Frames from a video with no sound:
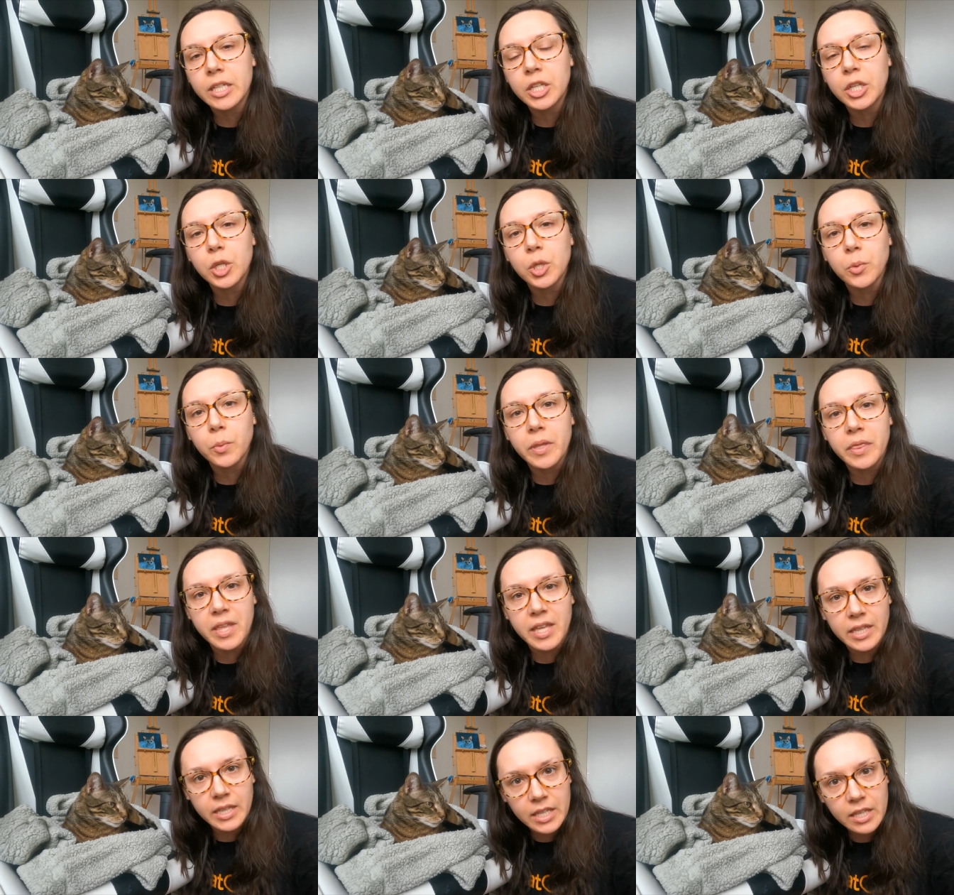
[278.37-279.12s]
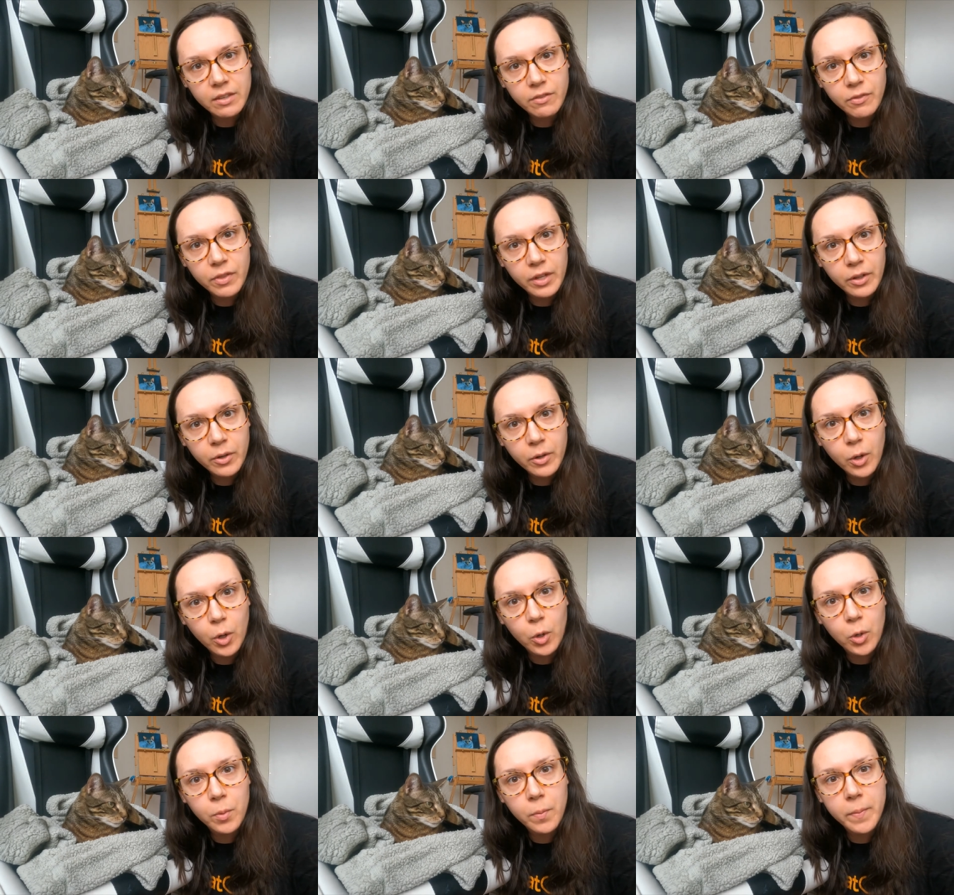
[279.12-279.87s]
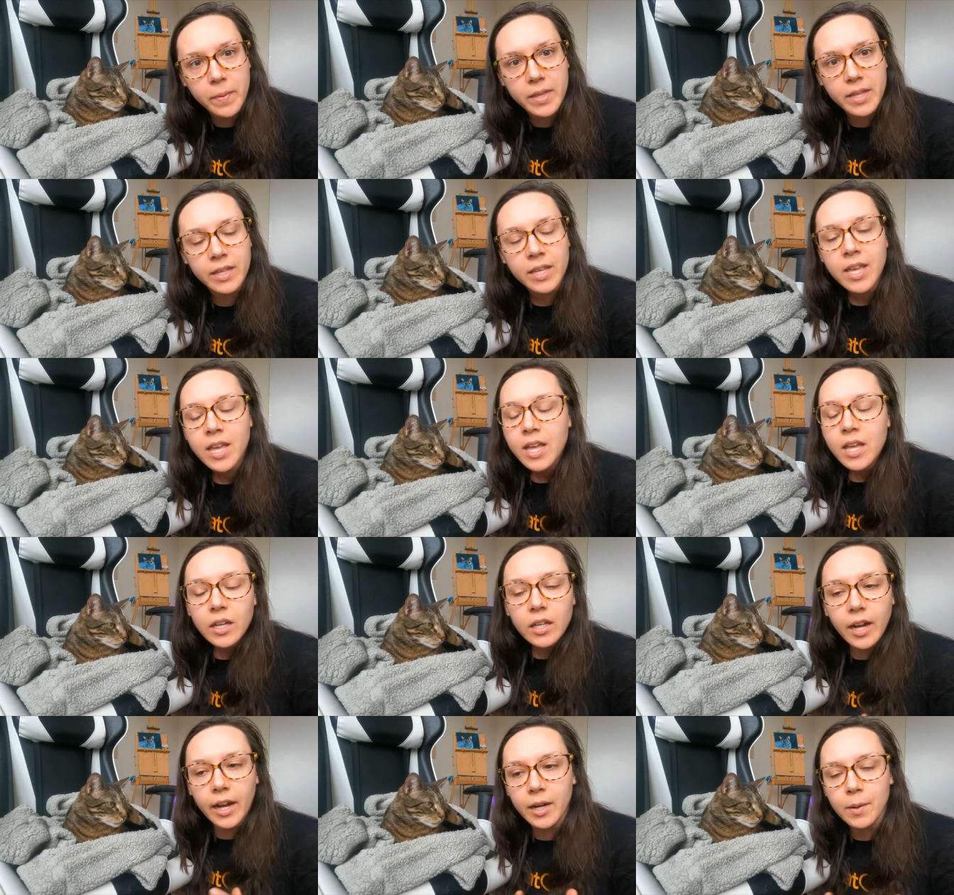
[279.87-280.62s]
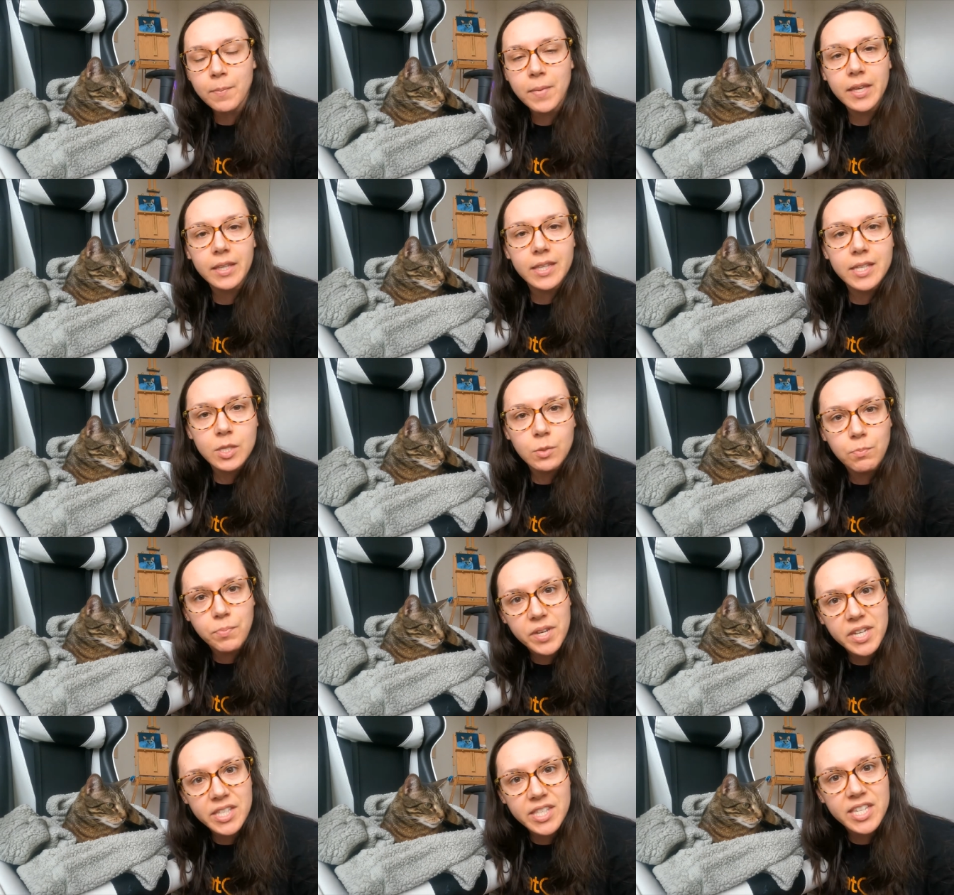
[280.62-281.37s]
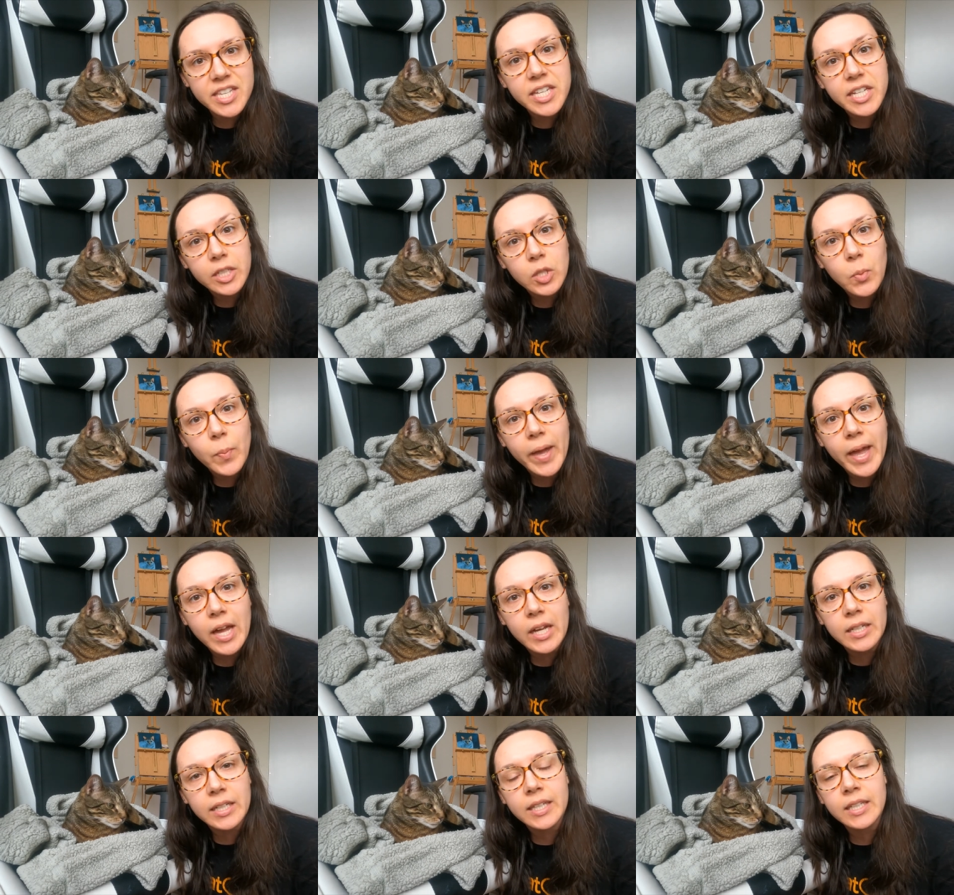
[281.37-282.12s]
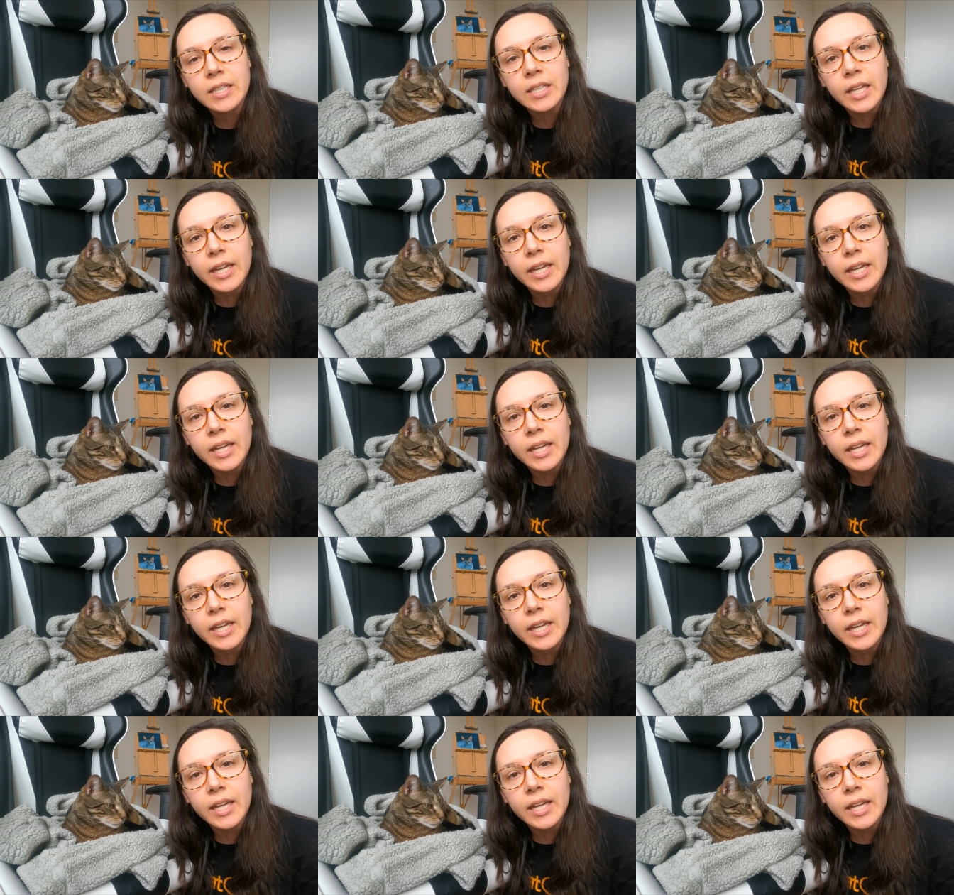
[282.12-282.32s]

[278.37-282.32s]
you know, when they leave their home and kind of make this big deal about it,